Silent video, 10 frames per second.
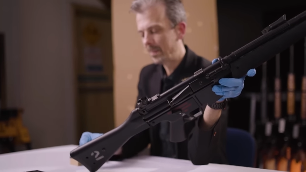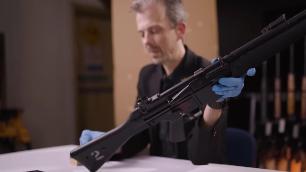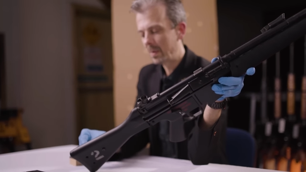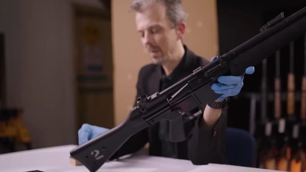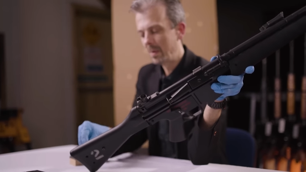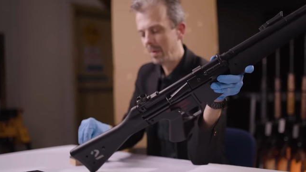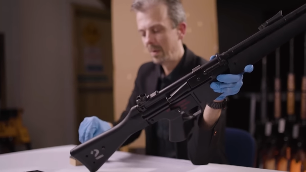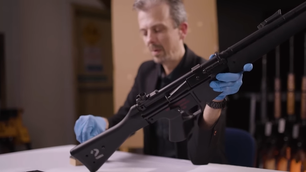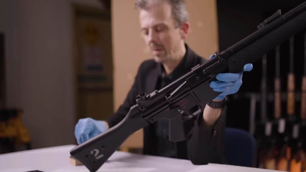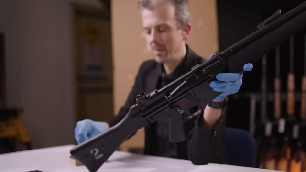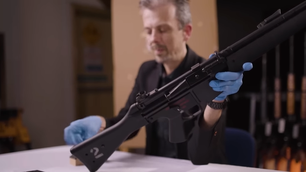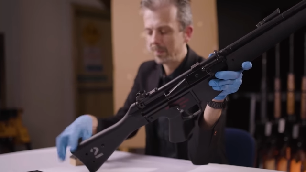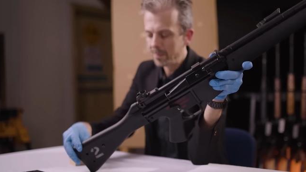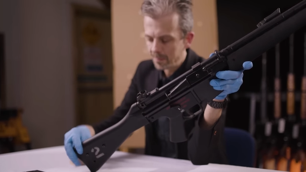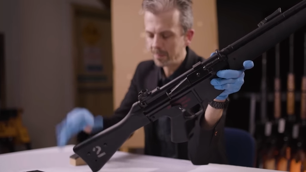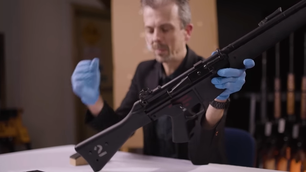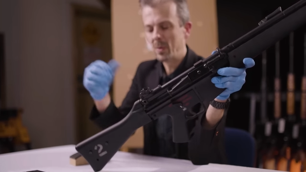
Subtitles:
[no speech]